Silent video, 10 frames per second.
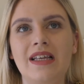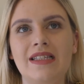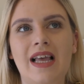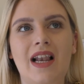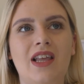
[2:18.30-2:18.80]

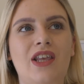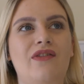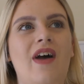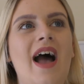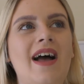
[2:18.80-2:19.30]
say like
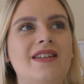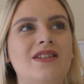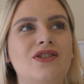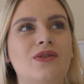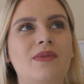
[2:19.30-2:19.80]
you've had
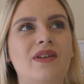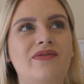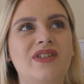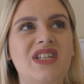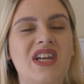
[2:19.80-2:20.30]
something
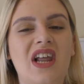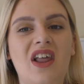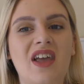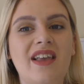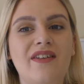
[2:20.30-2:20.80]
for dinner,
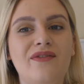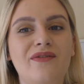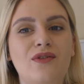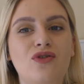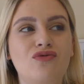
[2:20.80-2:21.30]
like
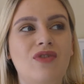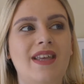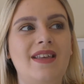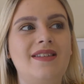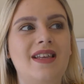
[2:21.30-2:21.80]

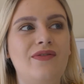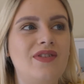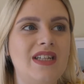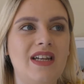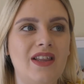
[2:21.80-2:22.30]
greasy
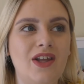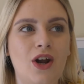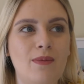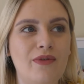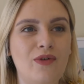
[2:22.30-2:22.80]
for dinner the
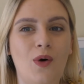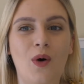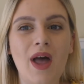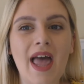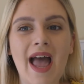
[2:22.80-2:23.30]
night
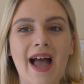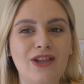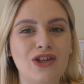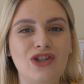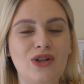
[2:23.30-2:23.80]
before,
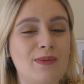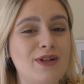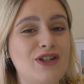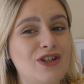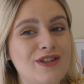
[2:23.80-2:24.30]
and your
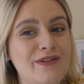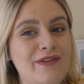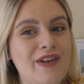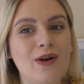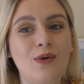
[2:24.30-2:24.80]
stomach doesn't
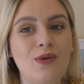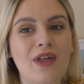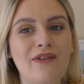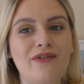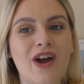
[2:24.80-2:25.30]
feel all
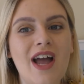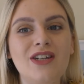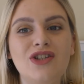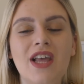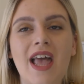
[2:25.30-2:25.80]
that
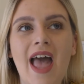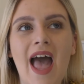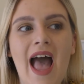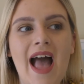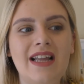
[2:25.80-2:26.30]
fresh.
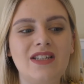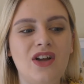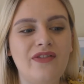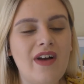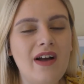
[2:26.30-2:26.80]
And
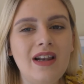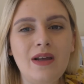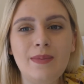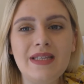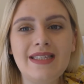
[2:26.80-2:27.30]
I felt a
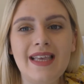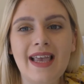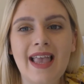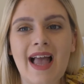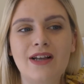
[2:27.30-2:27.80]
little bit
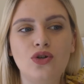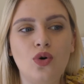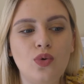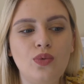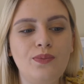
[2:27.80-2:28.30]
sick, and
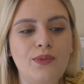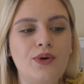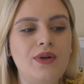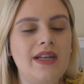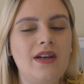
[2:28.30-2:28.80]
all
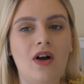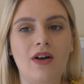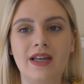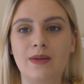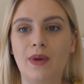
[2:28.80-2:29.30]
morning
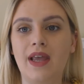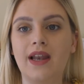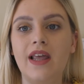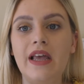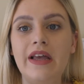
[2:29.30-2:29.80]
I had
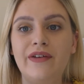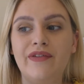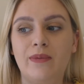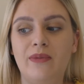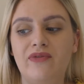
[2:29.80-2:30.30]
been
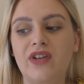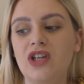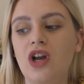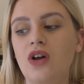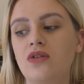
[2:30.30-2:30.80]
filming
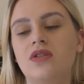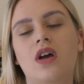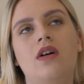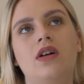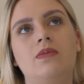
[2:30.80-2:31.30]
videos,
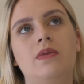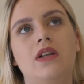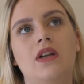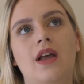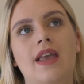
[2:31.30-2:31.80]
I'd
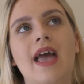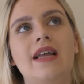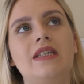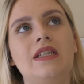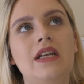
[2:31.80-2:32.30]
been like
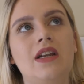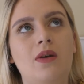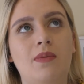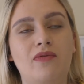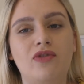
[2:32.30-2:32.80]
editing,
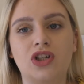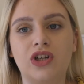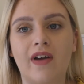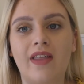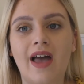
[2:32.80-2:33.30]
I'd been
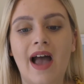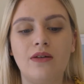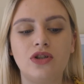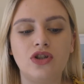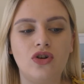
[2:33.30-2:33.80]
rushing around the
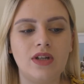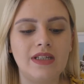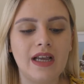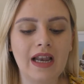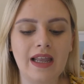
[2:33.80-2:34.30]
house trying
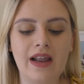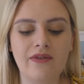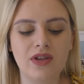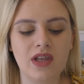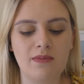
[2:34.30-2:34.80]
to clean
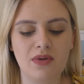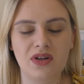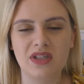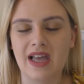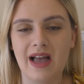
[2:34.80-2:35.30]
everything
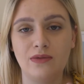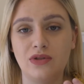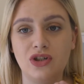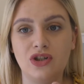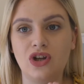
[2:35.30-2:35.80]
because the
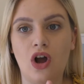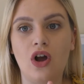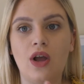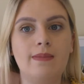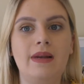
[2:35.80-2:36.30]
house had just got
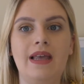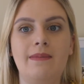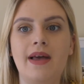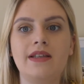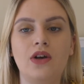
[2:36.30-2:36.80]
a complete
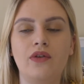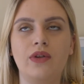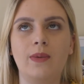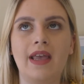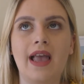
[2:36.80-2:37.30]
mess over
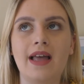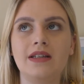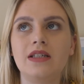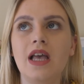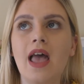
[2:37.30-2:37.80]
the
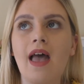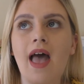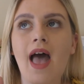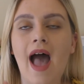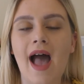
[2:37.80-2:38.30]
weekend.
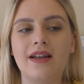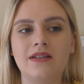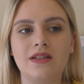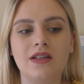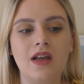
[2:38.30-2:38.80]

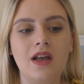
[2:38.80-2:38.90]
And